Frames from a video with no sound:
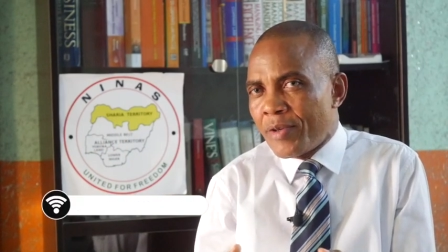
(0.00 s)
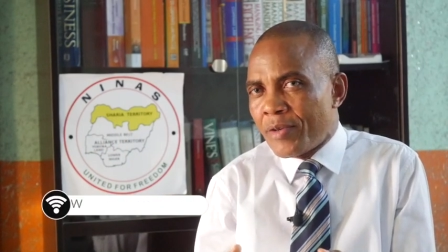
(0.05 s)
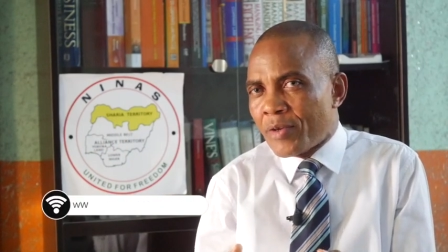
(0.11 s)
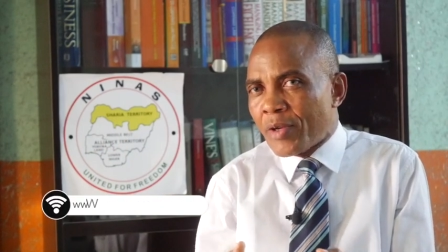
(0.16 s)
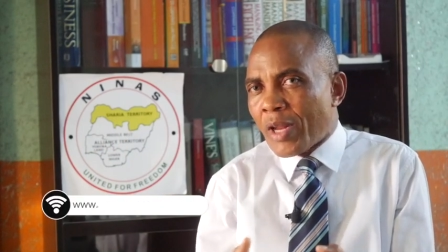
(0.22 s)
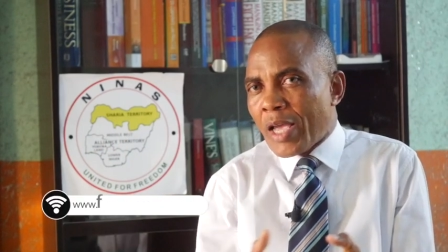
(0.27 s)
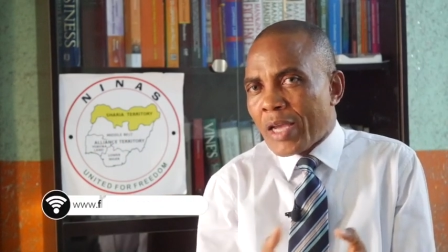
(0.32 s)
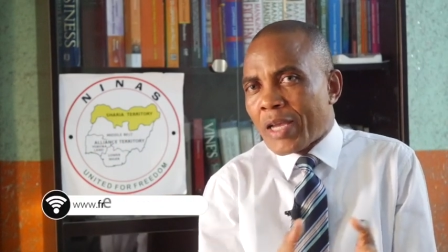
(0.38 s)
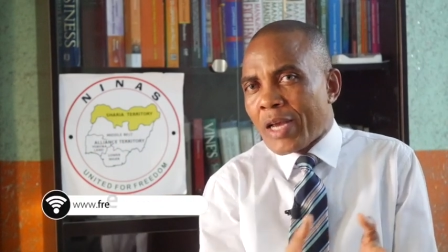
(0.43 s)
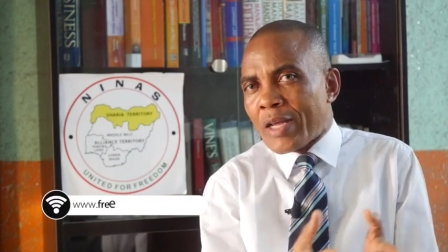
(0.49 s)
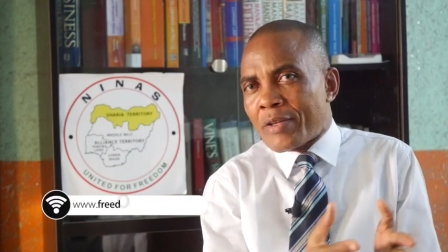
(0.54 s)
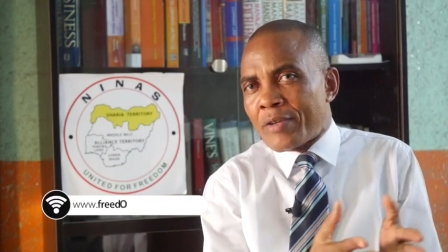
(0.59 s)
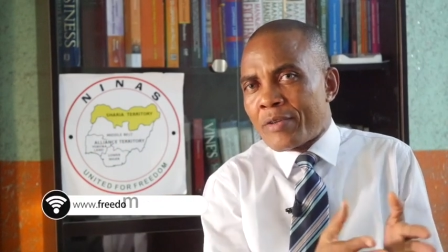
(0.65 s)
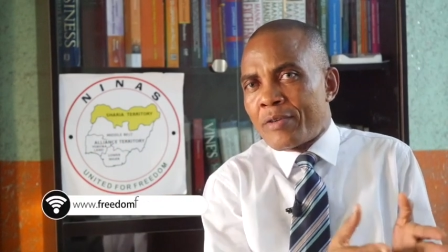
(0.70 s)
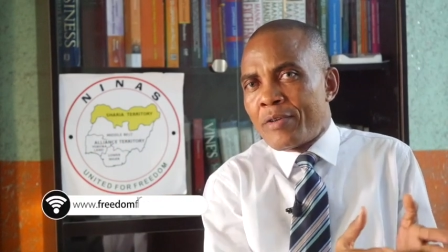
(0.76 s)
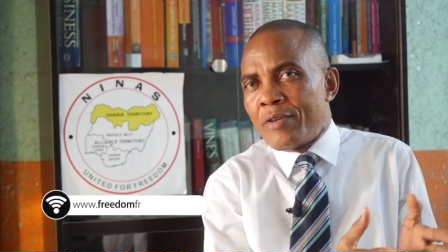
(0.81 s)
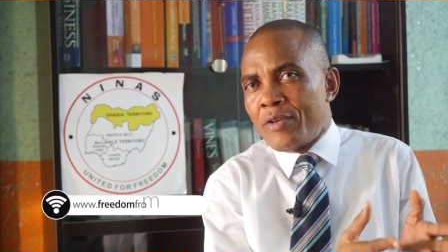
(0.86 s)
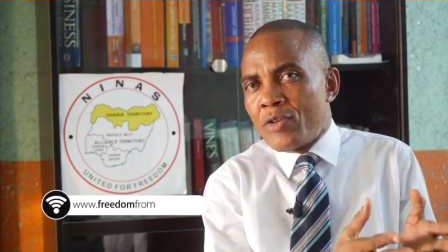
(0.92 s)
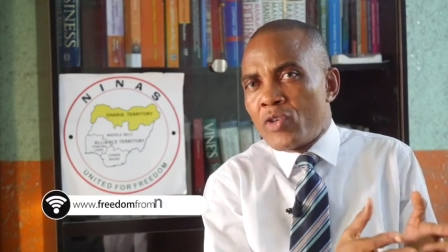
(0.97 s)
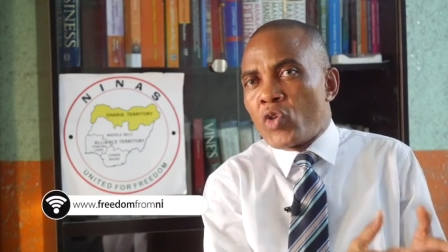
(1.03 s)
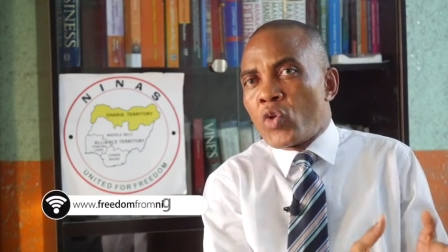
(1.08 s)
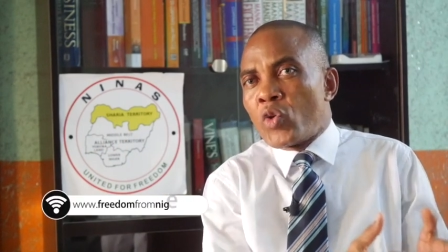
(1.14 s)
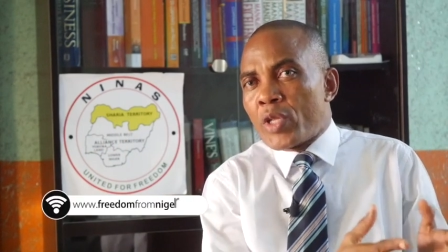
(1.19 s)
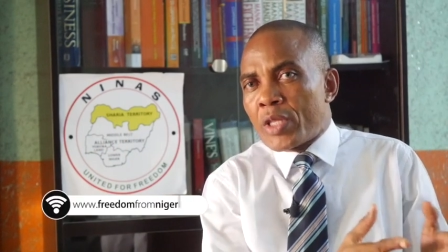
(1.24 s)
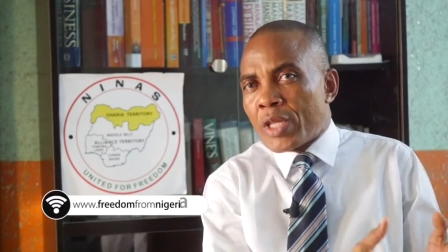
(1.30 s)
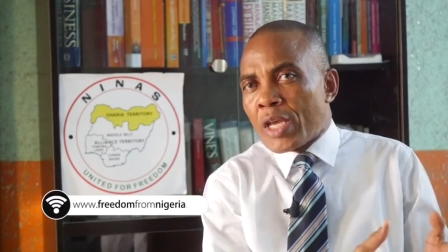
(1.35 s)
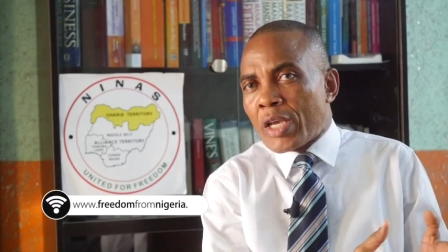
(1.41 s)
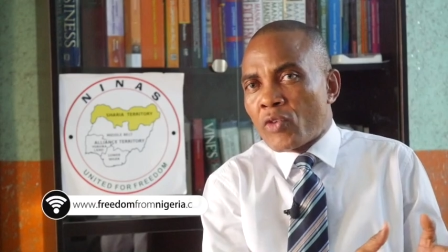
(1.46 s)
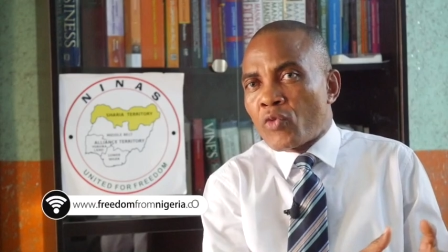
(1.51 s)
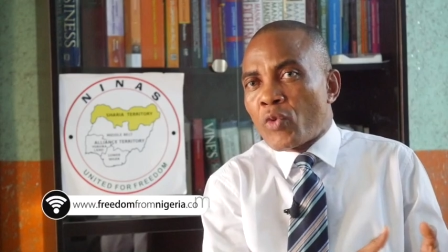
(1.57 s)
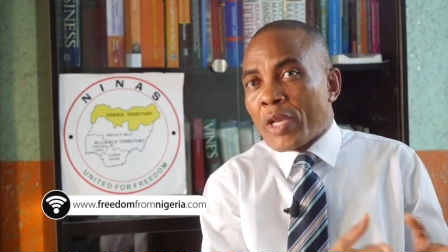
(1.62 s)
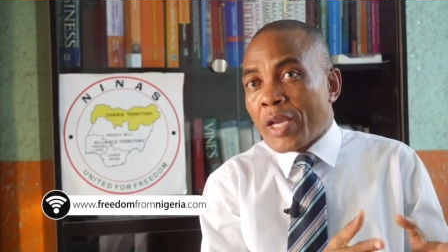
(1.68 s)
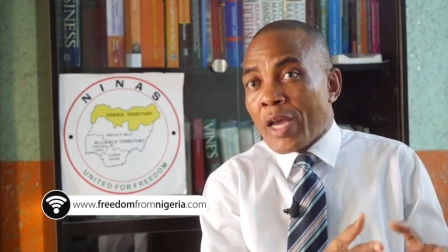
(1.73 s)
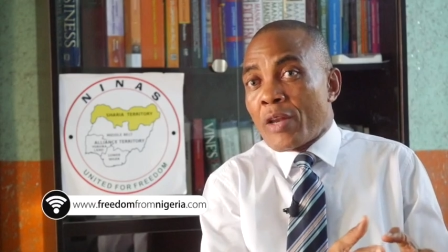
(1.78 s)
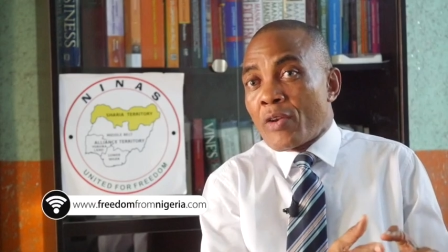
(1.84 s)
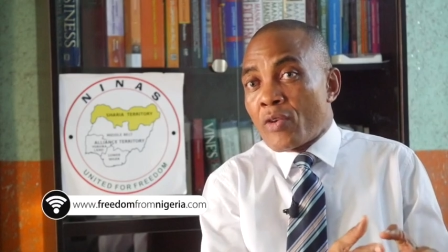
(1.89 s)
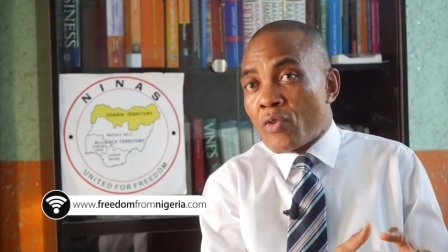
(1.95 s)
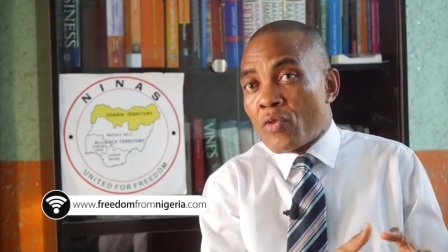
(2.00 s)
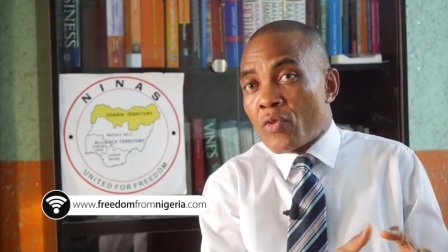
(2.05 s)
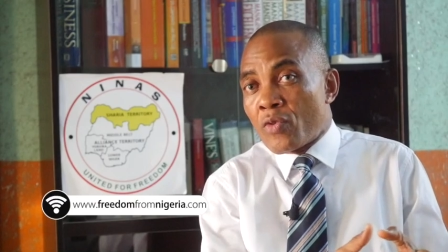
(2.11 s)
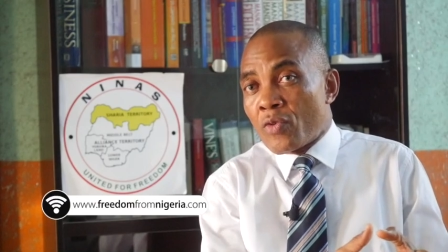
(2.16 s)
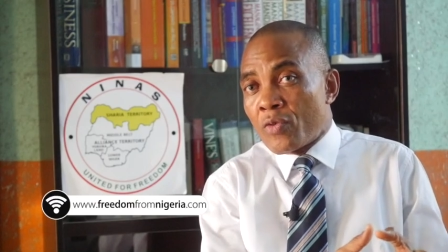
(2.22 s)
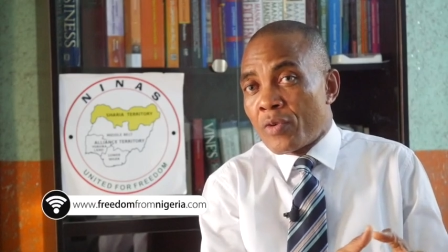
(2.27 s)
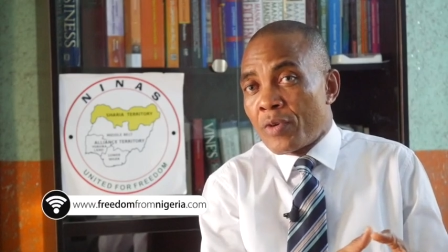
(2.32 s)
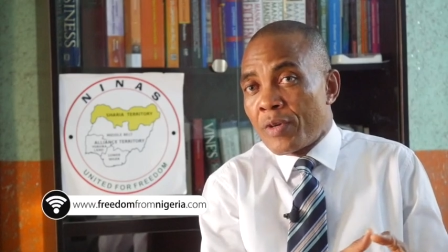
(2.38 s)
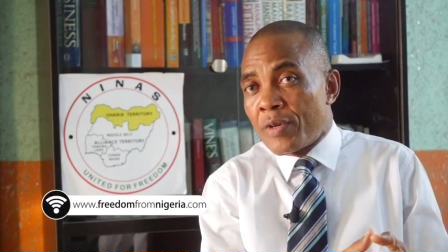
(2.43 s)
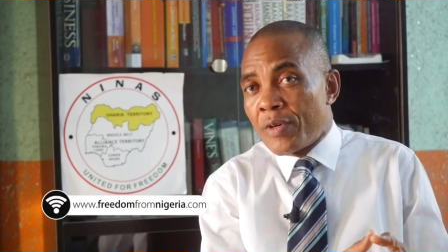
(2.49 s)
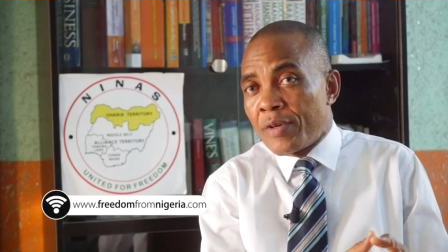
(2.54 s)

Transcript: so that he can do the things we can do,